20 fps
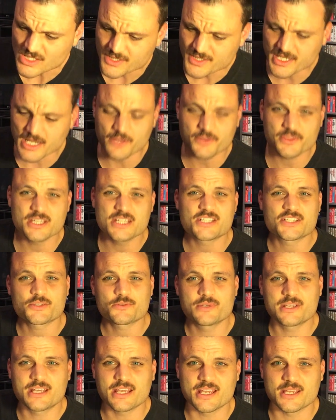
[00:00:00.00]
Now these
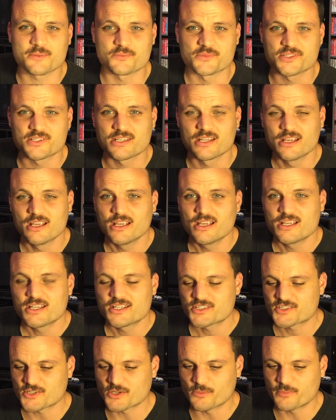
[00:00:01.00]
3 games.
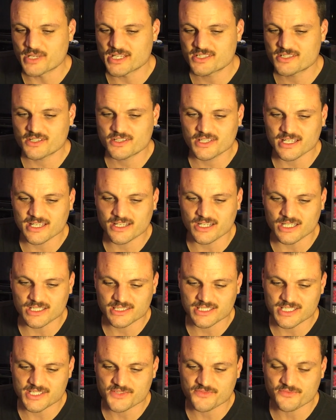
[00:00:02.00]
So basically I
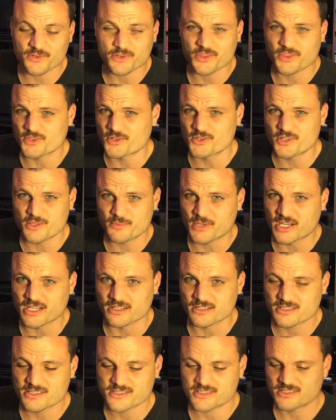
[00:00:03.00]
got these for
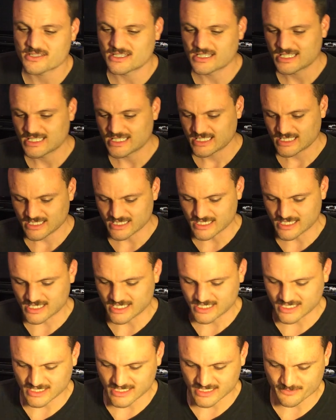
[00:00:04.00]
$30.
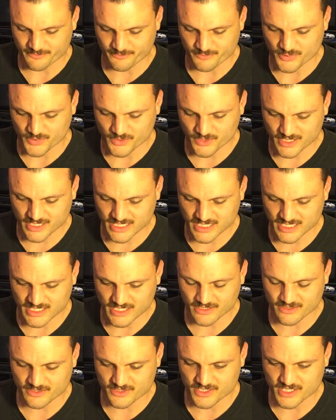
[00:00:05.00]
Pretty
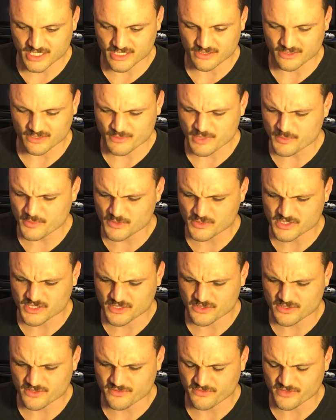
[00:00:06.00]
killer deal. Or maybe it was
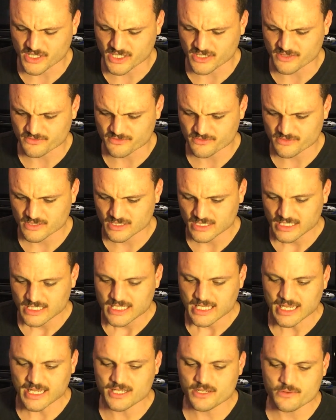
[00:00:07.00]
$35.
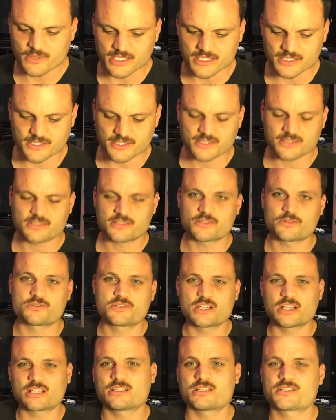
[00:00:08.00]
Anyways, so
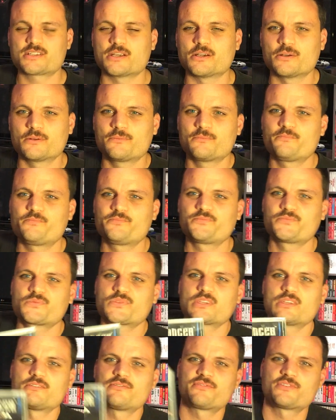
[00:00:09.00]
check this out.
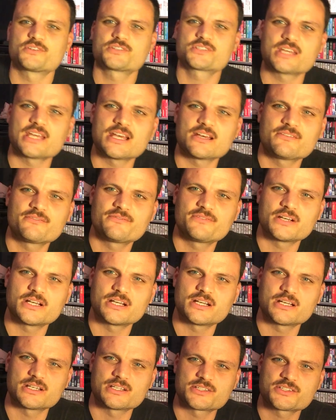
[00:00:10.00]
First, I
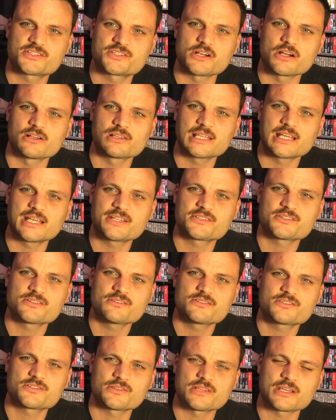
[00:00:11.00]
have Star
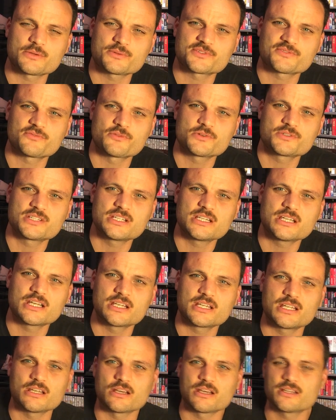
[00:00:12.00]
Lancers, so that was
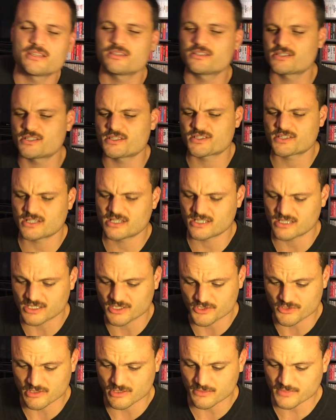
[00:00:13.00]
$14.99. This is
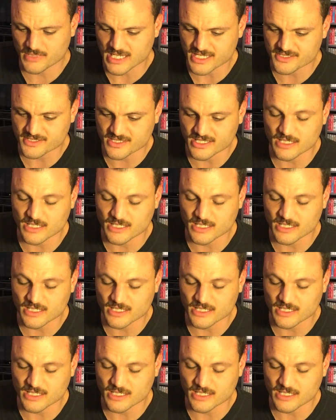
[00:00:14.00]
a Dreamcast